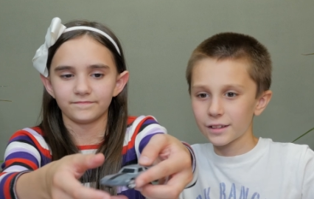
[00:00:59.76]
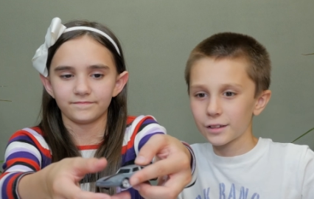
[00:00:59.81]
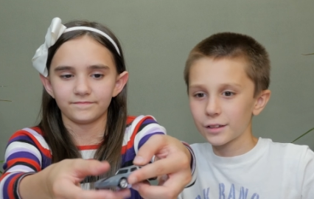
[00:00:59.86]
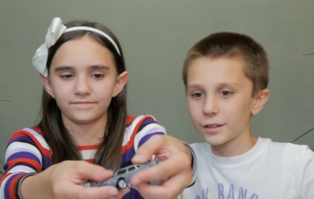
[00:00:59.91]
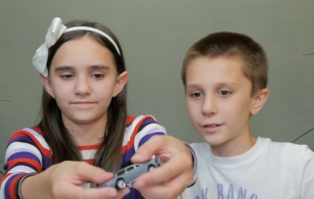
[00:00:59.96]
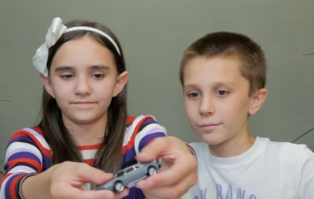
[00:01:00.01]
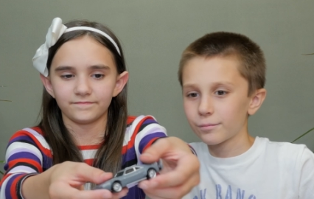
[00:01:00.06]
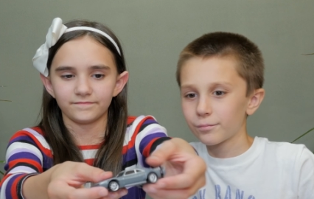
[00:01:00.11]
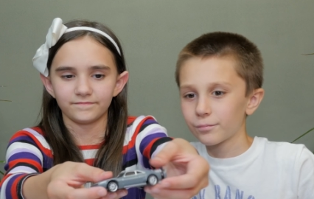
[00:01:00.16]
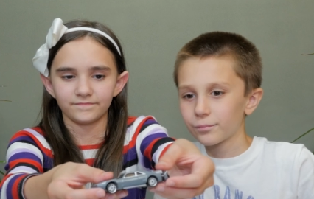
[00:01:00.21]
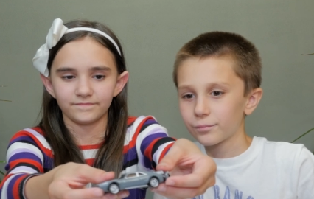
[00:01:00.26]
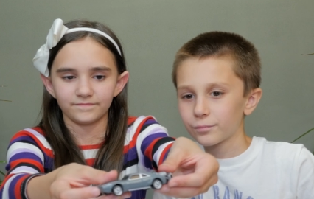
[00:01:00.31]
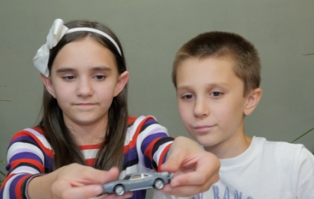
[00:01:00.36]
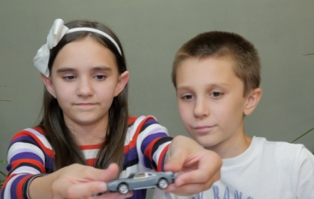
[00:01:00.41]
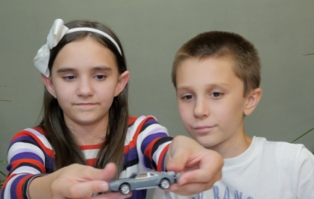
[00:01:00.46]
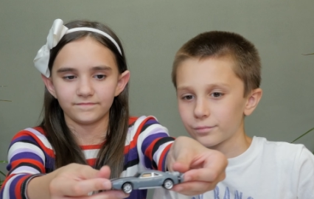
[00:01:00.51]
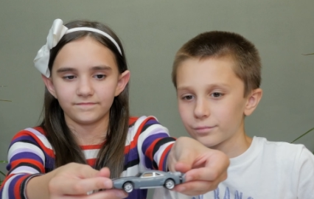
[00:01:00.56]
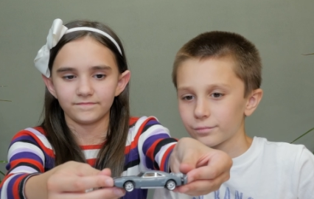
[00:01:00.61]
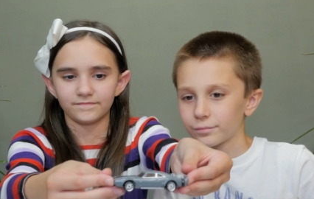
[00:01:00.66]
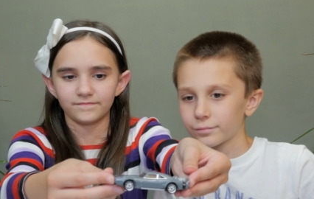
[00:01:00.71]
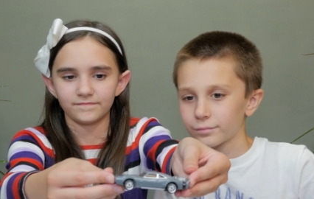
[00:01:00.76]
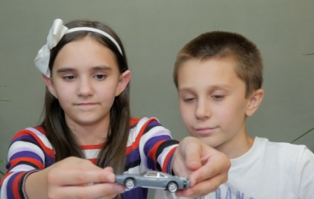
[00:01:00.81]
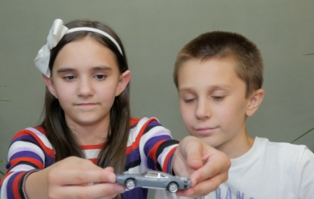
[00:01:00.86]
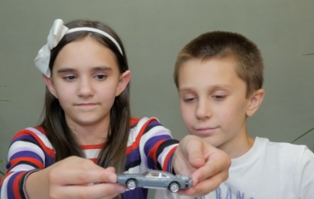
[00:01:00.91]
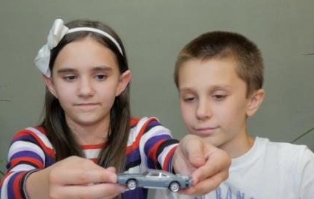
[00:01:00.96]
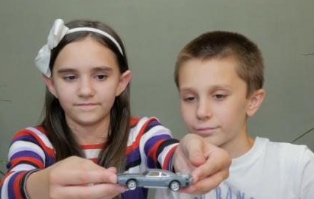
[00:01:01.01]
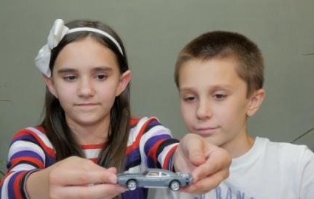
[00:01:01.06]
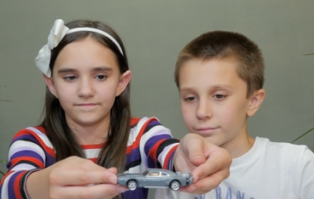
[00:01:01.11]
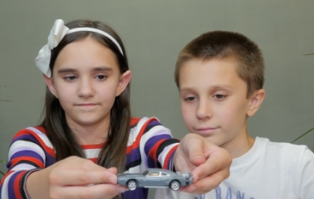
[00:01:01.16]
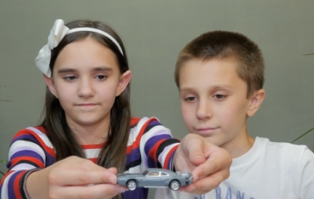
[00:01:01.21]

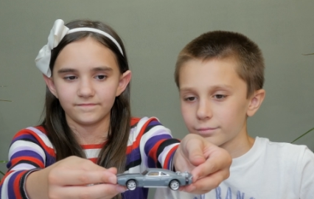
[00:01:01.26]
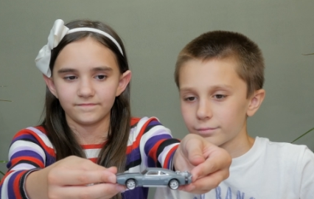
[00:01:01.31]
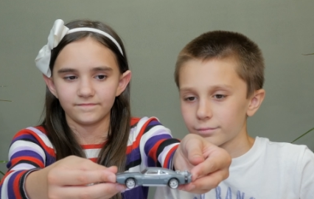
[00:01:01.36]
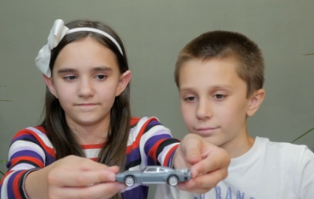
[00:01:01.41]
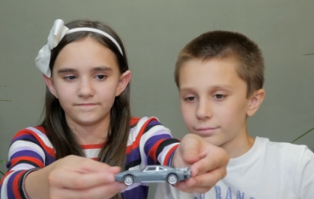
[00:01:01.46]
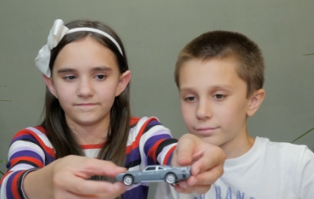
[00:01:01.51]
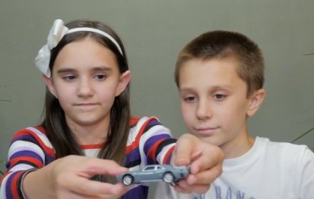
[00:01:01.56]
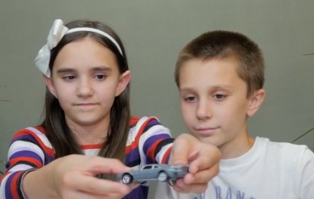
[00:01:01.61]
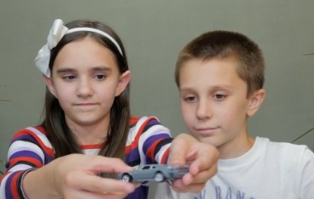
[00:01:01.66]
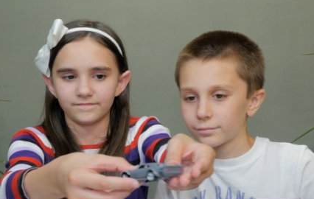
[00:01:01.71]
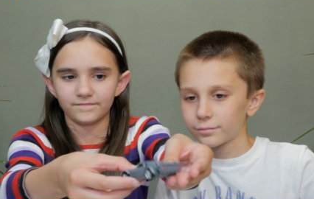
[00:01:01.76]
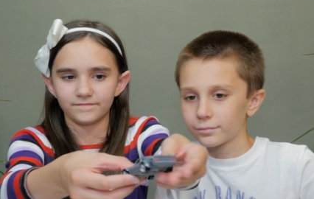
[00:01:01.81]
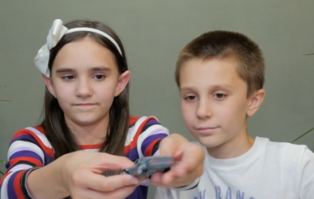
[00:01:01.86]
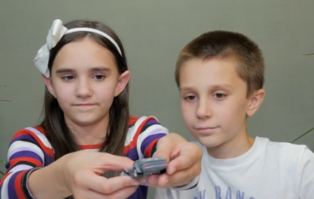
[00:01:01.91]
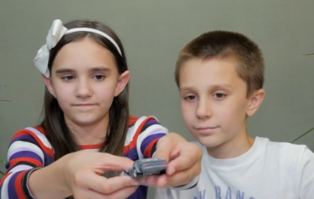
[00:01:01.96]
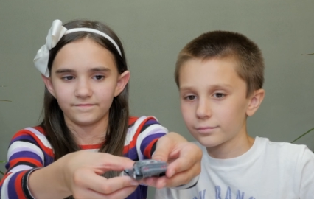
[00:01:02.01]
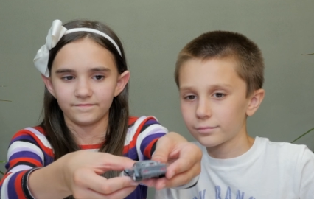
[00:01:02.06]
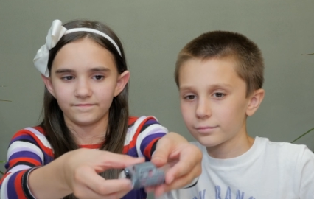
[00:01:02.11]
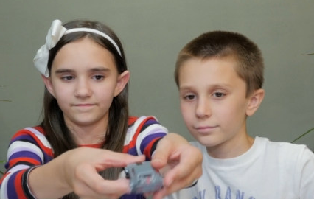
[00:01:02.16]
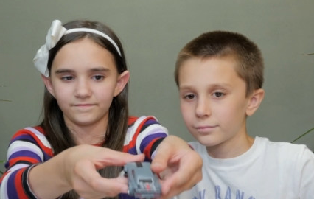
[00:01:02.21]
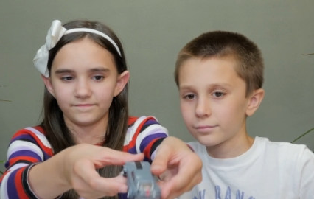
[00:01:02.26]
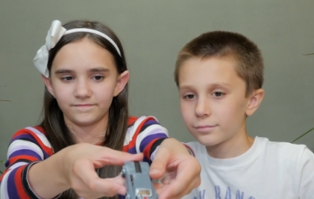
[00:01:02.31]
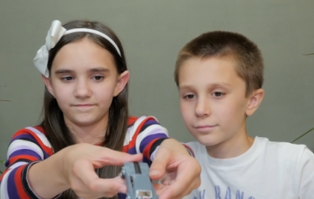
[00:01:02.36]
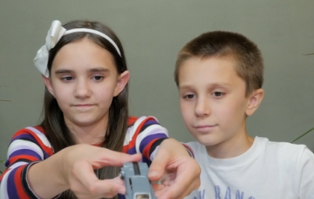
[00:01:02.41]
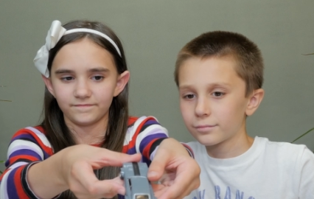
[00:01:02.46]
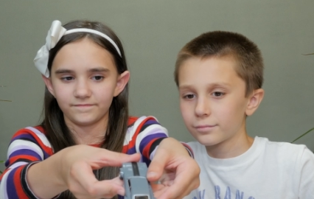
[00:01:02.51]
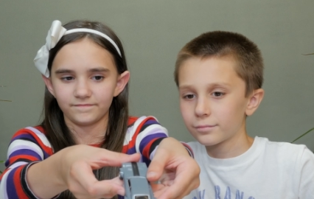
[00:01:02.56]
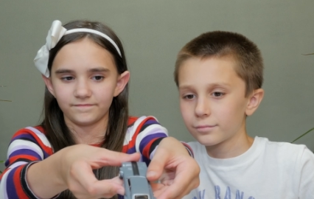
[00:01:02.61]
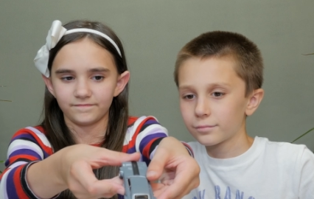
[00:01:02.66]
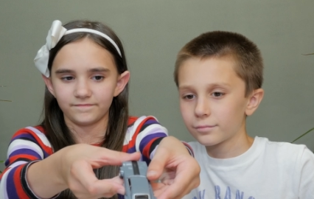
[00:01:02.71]

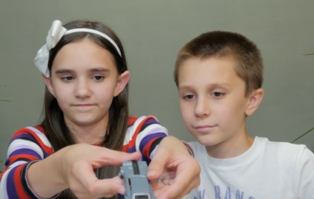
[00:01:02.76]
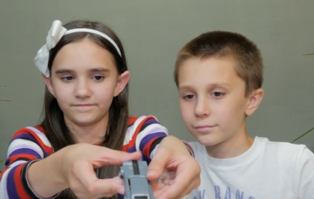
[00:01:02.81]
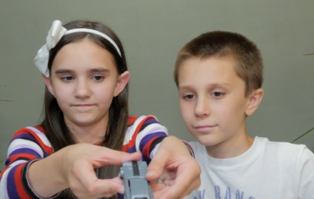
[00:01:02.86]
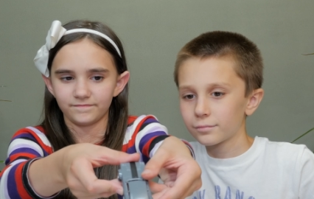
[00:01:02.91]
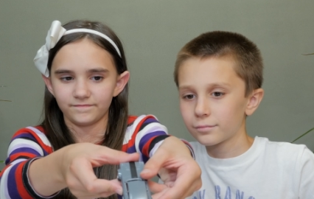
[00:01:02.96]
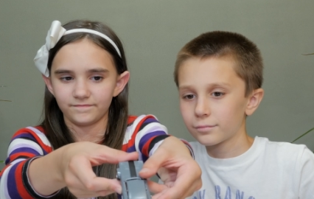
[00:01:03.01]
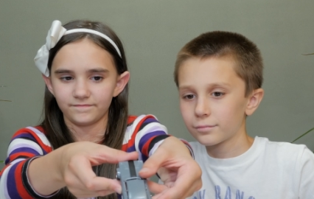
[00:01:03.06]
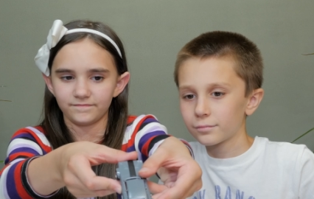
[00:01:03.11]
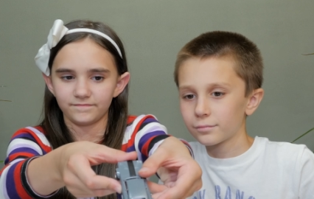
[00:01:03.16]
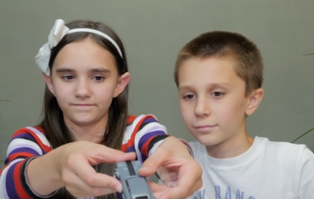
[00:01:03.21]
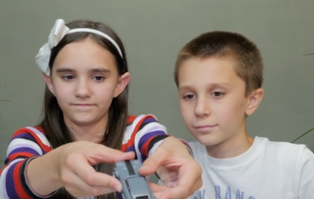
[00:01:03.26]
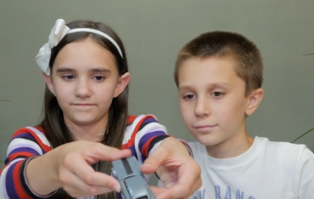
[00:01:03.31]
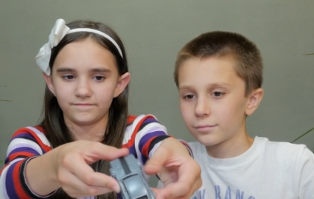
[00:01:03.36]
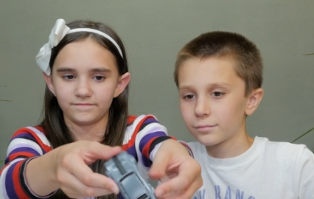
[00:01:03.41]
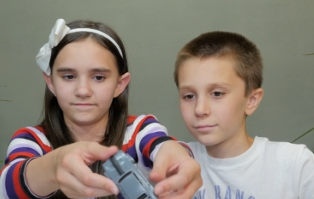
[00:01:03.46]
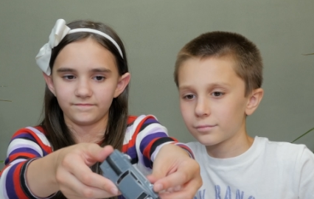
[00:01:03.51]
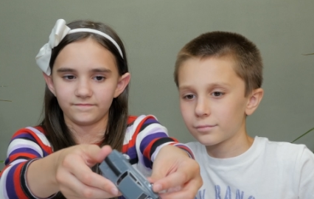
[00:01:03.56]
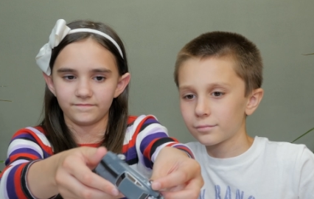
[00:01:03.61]
(silence)